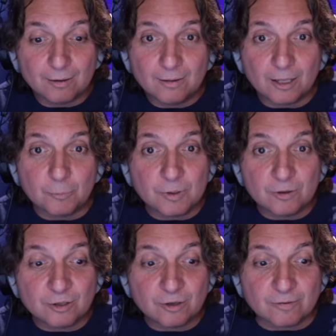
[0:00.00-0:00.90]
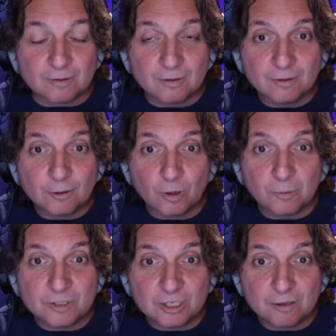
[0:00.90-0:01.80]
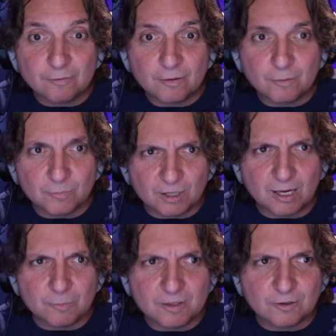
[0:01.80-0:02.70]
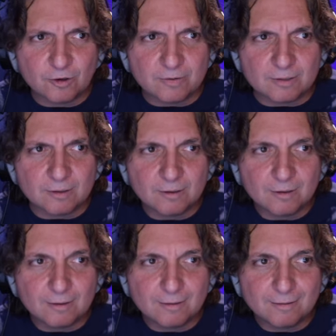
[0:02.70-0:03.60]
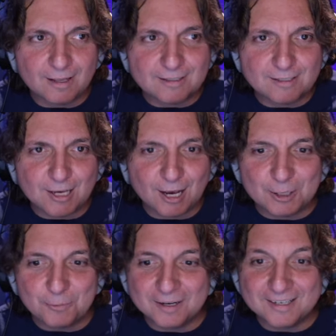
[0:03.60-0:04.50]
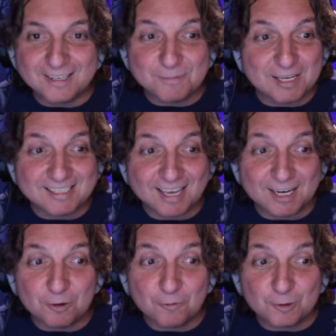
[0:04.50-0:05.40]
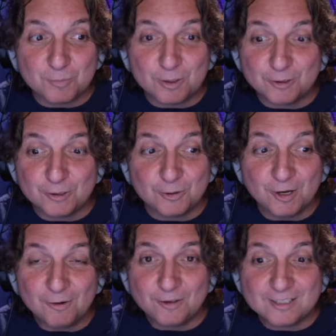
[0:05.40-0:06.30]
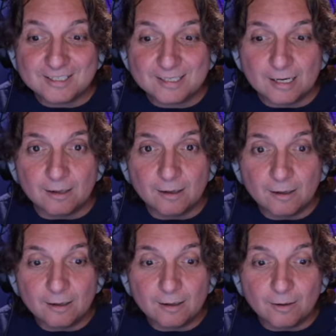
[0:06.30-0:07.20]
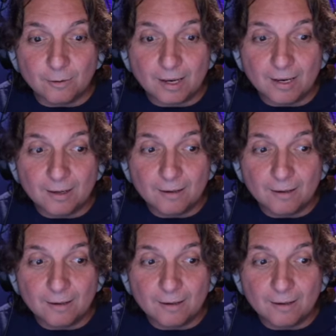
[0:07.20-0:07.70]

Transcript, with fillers: Let him be your servant. You want to be chief? You got to be the servant. That's exactly what is being said here in First Peter two, verse sixteen. Okay?